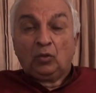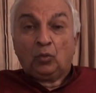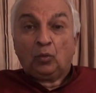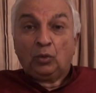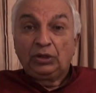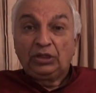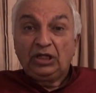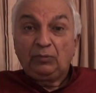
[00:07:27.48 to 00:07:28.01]

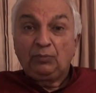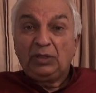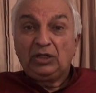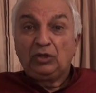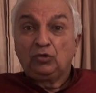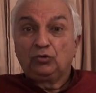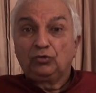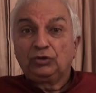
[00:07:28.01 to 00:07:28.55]
Would it
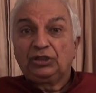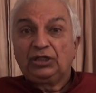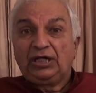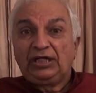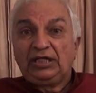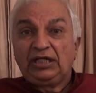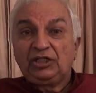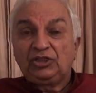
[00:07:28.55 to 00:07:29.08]
be due to the
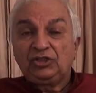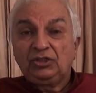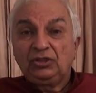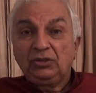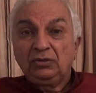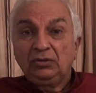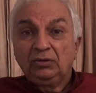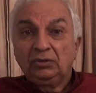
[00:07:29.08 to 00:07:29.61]

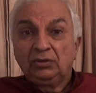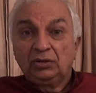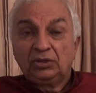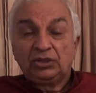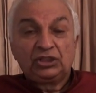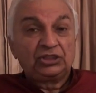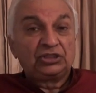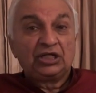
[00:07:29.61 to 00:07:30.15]
radiation?
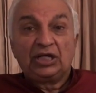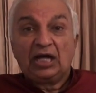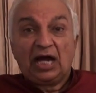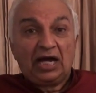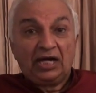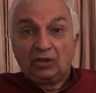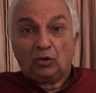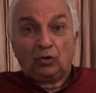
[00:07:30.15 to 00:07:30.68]
She said,
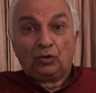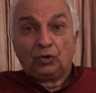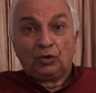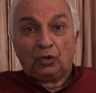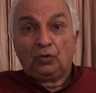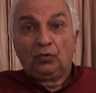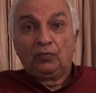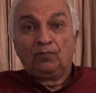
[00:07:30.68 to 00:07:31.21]
I don't
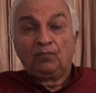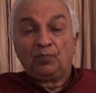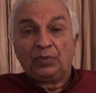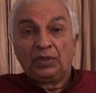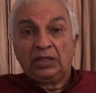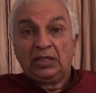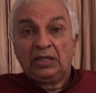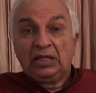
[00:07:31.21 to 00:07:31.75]
know.
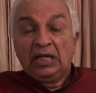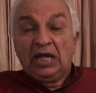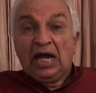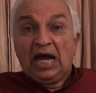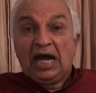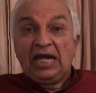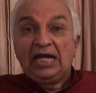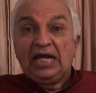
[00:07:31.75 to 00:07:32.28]

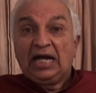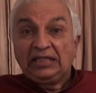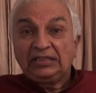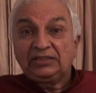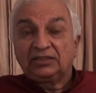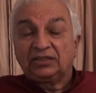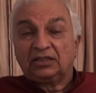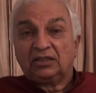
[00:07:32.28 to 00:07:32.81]
I
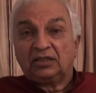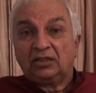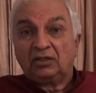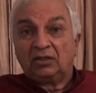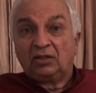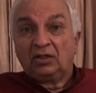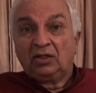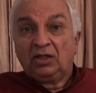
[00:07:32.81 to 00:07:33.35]
asked her,
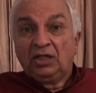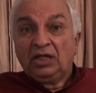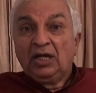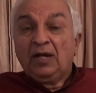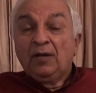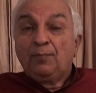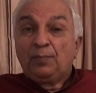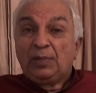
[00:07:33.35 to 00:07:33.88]

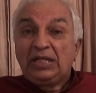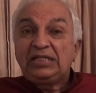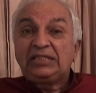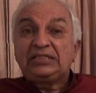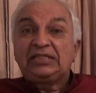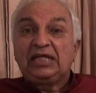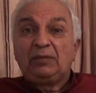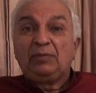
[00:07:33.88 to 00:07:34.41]

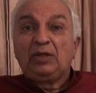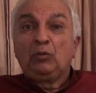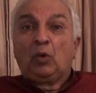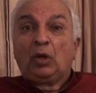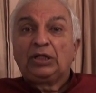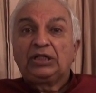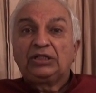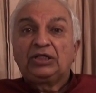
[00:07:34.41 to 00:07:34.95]
please tell me
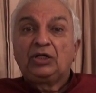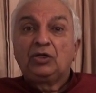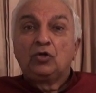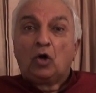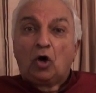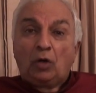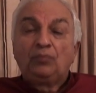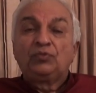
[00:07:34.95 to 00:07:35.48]
what are the
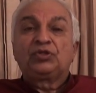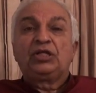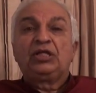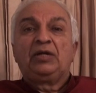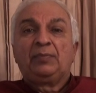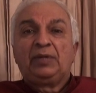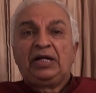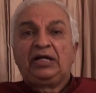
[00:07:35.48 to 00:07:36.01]
norms
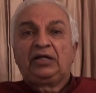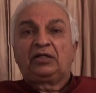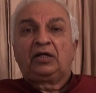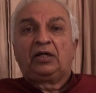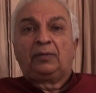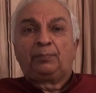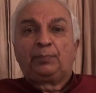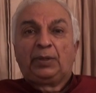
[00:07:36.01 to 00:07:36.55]
in
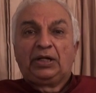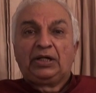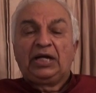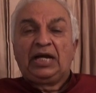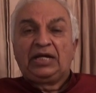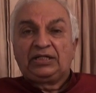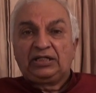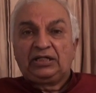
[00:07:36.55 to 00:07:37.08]
America per
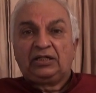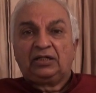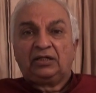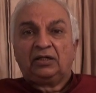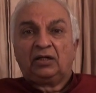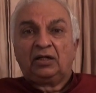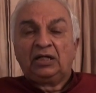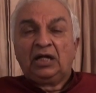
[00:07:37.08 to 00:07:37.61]

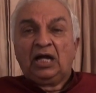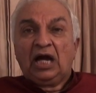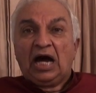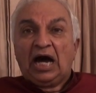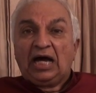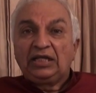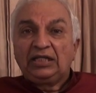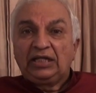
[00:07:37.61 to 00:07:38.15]
antenna?
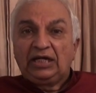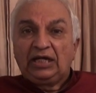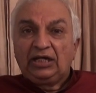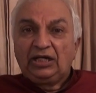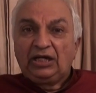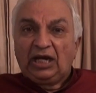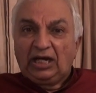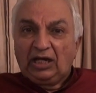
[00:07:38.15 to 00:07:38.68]
Are there
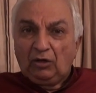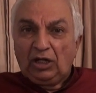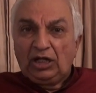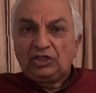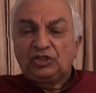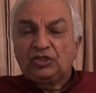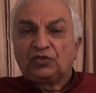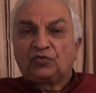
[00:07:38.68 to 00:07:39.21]
any
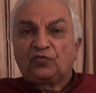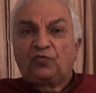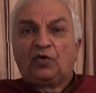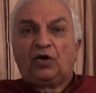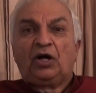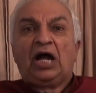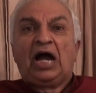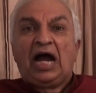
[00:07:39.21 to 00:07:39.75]
regulations
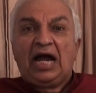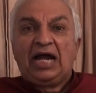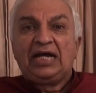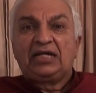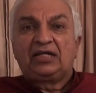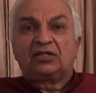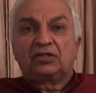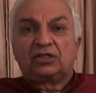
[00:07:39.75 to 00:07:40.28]
for
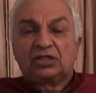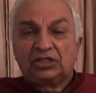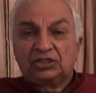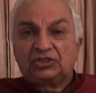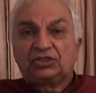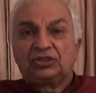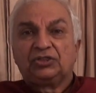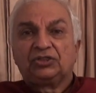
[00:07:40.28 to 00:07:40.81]
height,
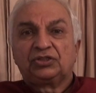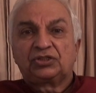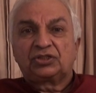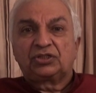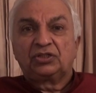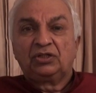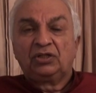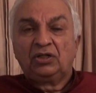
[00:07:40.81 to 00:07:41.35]

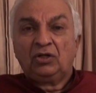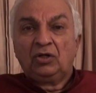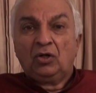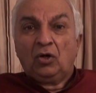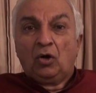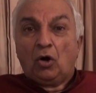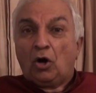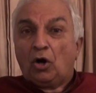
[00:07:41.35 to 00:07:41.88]
distance,
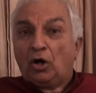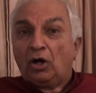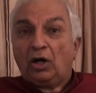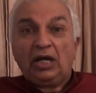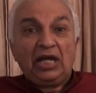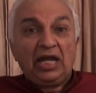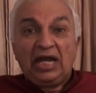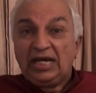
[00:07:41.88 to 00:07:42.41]

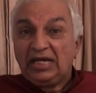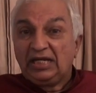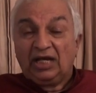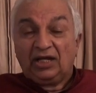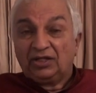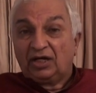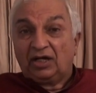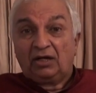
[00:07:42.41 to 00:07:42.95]
or any
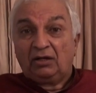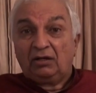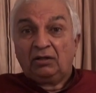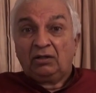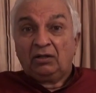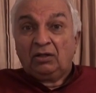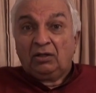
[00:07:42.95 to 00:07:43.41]
other